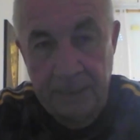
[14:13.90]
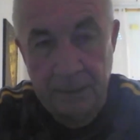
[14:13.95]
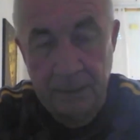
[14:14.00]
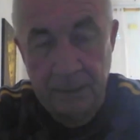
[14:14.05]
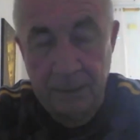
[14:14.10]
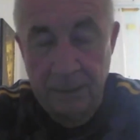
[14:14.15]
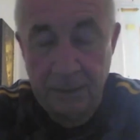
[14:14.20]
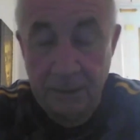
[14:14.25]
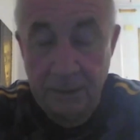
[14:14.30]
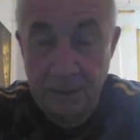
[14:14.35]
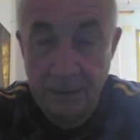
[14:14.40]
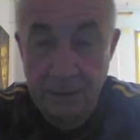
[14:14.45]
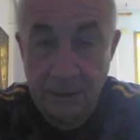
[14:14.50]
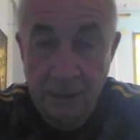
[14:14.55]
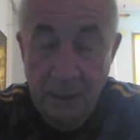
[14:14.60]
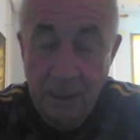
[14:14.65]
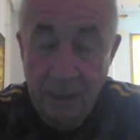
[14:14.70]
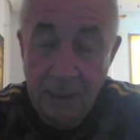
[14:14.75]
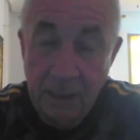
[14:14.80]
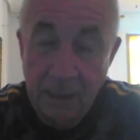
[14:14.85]

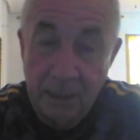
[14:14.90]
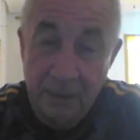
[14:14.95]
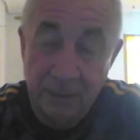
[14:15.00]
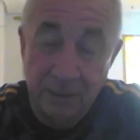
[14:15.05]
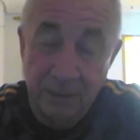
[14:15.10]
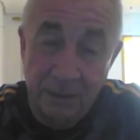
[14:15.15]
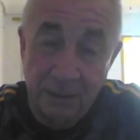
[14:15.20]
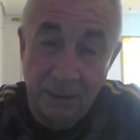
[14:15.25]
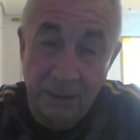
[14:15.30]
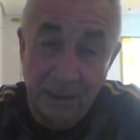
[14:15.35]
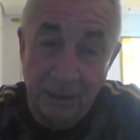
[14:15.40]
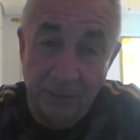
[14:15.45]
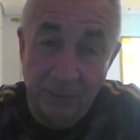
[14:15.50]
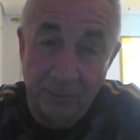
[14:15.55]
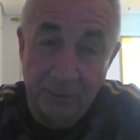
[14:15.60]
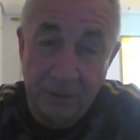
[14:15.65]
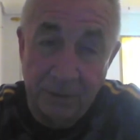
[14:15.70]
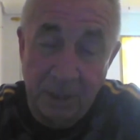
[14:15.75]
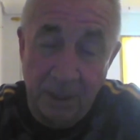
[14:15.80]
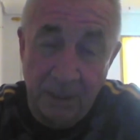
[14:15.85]

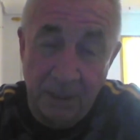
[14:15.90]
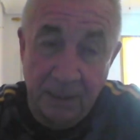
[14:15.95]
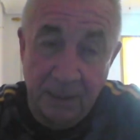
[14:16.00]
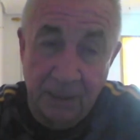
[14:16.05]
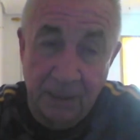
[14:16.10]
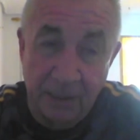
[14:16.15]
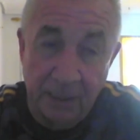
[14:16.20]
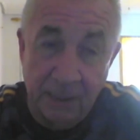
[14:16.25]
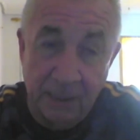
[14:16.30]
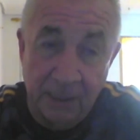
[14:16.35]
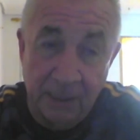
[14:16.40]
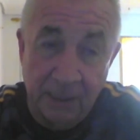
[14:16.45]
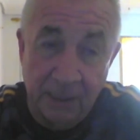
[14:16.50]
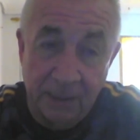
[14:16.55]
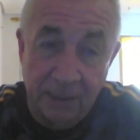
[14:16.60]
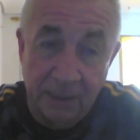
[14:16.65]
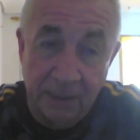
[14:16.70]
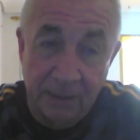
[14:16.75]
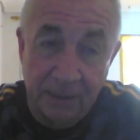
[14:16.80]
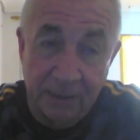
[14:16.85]
it was like
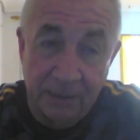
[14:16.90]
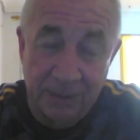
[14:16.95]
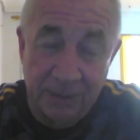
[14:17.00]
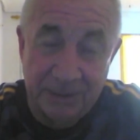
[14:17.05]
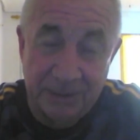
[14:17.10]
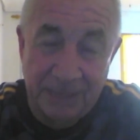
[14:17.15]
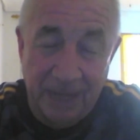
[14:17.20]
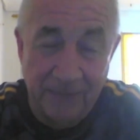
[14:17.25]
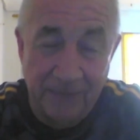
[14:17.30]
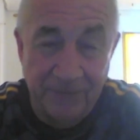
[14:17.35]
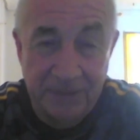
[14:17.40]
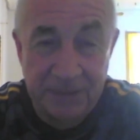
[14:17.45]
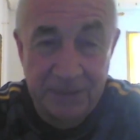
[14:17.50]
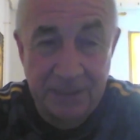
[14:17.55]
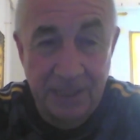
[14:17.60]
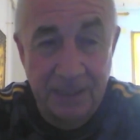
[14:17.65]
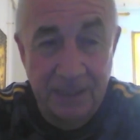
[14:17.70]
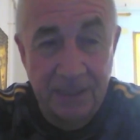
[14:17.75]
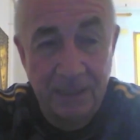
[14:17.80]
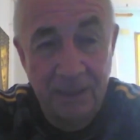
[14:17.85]
Chris
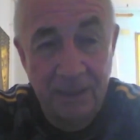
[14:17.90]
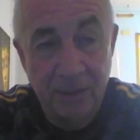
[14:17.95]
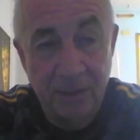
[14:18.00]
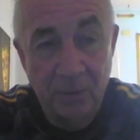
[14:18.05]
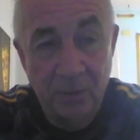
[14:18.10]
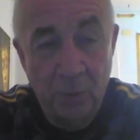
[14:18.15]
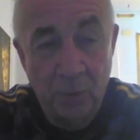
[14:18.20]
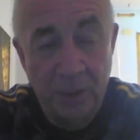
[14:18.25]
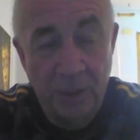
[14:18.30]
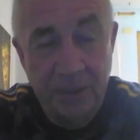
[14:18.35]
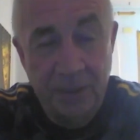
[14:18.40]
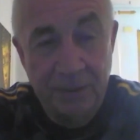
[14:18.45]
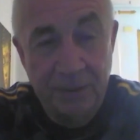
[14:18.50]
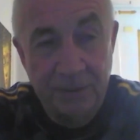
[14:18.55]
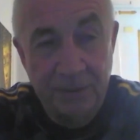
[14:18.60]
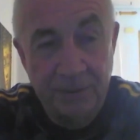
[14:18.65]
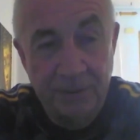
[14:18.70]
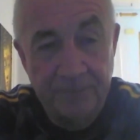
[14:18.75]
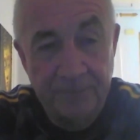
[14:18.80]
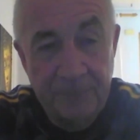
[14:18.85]
Davies said, with
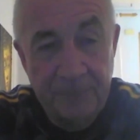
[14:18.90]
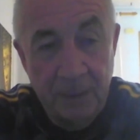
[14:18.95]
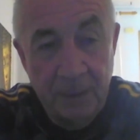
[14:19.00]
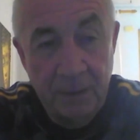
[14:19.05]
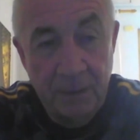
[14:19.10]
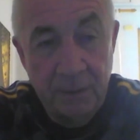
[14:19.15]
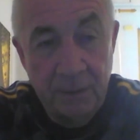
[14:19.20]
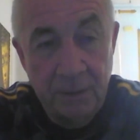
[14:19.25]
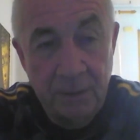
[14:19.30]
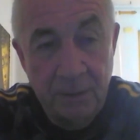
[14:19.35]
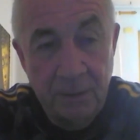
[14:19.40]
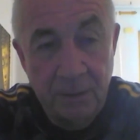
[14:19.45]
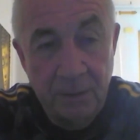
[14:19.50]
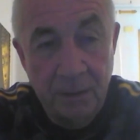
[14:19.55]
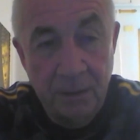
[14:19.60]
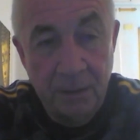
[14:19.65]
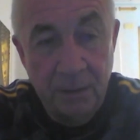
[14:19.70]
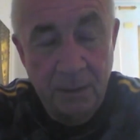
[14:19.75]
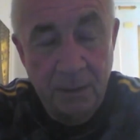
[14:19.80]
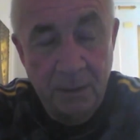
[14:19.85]

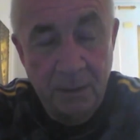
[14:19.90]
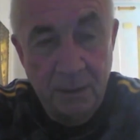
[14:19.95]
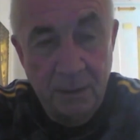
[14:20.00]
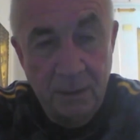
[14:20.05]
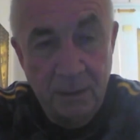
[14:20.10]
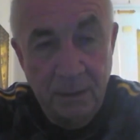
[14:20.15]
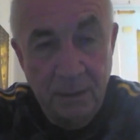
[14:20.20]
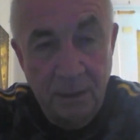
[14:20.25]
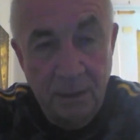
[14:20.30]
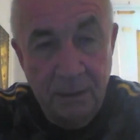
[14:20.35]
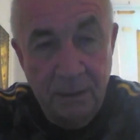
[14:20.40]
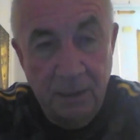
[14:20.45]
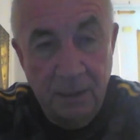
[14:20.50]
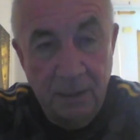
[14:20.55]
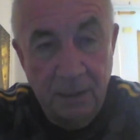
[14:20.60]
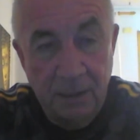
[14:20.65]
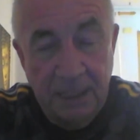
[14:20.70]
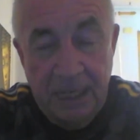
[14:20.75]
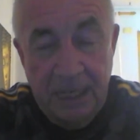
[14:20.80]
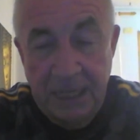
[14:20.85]

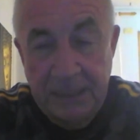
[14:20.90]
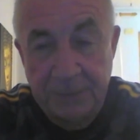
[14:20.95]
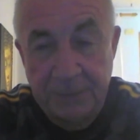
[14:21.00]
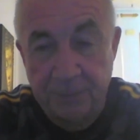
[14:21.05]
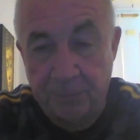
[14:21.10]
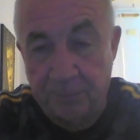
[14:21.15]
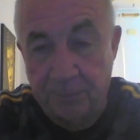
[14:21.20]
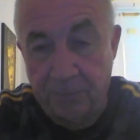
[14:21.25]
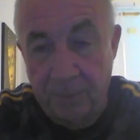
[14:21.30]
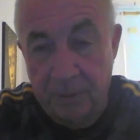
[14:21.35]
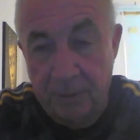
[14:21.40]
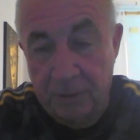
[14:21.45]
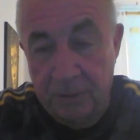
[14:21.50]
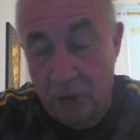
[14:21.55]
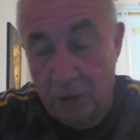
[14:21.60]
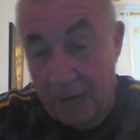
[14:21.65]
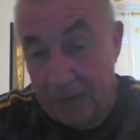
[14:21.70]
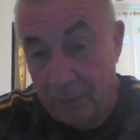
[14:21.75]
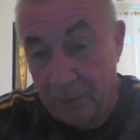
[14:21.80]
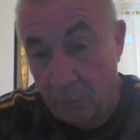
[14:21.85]
the kids
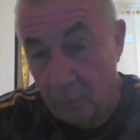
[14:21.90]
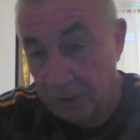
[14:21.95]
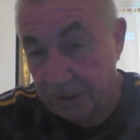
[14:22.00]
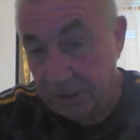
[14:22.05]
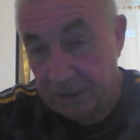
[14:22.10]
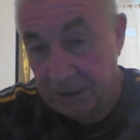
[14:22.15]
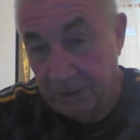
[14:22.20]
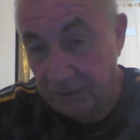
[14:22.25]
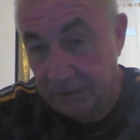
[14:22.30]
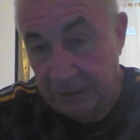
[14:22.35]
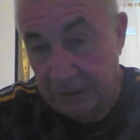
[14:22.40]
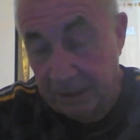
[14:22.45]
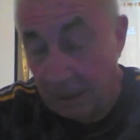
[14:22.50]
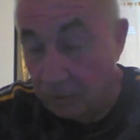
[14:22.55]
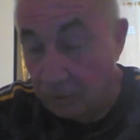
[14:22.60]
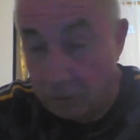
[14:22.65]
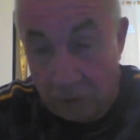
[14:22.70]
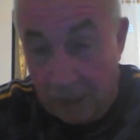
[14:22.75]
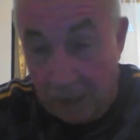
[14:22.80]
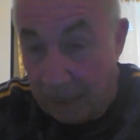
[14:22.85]
train at West Hills, they
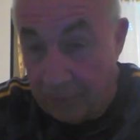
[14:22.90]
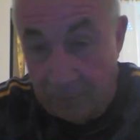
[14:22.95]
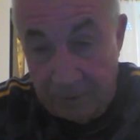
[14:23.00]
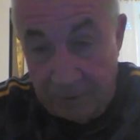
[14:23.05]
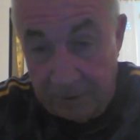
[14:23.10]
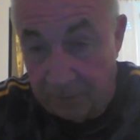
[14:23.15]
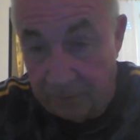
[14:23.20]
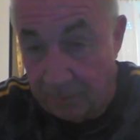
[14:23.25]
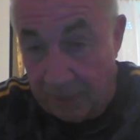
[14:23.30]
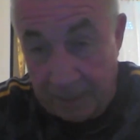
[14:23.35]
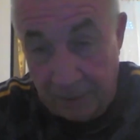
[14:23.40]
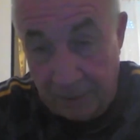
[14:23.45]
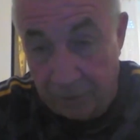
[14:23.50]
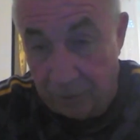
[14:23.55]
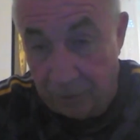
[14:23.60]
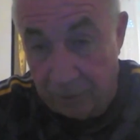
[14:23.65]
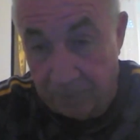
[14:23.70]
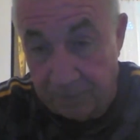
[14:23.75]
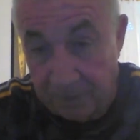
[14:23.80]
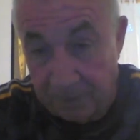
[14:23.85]
don't train with the main
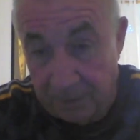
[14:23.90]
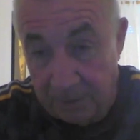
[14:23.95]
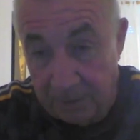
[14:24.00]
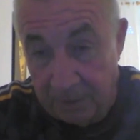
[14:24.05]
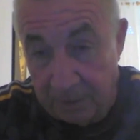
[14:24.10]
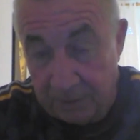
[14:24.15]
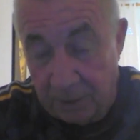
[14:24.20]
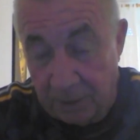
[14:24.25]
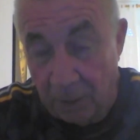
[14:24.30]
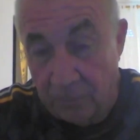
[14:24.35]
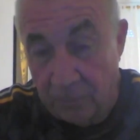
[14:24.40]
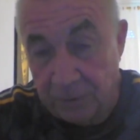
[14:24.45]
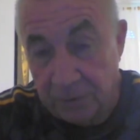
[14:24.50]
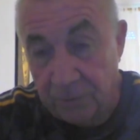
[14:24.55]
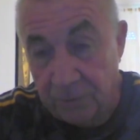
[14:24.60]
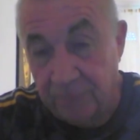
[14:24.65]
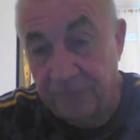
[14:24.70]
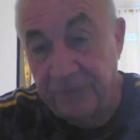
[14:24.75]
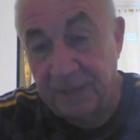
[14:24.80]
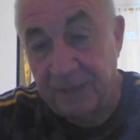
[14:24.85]
group, so it was
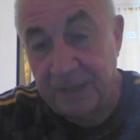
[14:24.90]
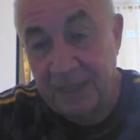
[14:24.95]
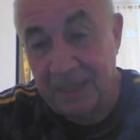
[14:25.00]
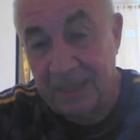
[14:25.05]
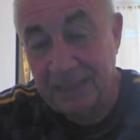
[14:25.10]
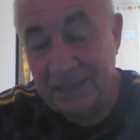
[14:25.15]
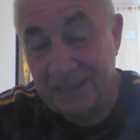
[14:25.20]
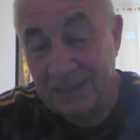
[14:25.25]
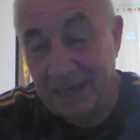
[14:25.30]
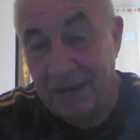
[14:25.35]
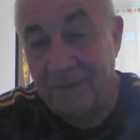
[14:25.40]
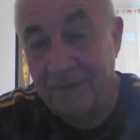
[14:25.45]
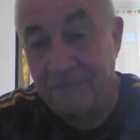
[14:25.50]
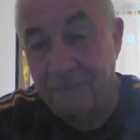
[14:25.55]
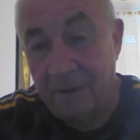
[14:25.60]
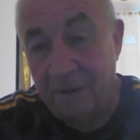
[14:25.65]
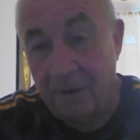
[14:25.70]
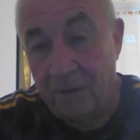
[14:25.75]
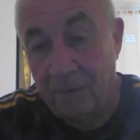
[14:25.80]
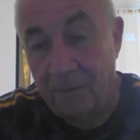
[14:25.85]
good for the kids to get
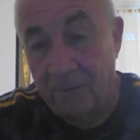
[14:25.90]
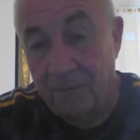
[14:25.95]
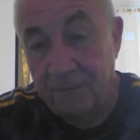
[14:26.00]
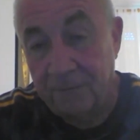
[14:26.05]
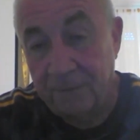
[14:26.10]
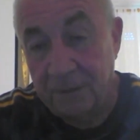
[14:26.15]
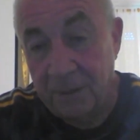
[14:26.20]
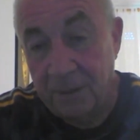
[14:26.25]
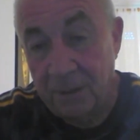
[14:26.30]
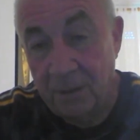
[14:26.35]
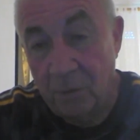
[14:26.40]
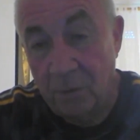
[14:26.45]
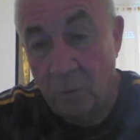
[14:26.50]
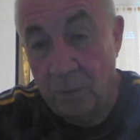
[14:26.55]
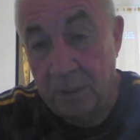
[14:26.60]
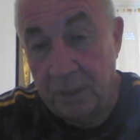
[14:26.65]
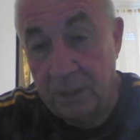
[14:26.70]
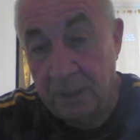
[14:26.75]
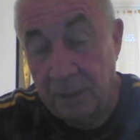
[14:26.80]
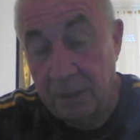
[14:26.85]
involved
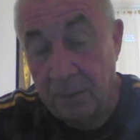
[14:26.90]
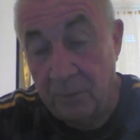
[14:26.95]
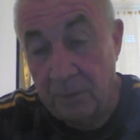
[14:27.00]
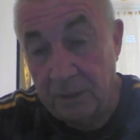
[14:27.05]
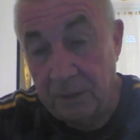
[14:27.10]
with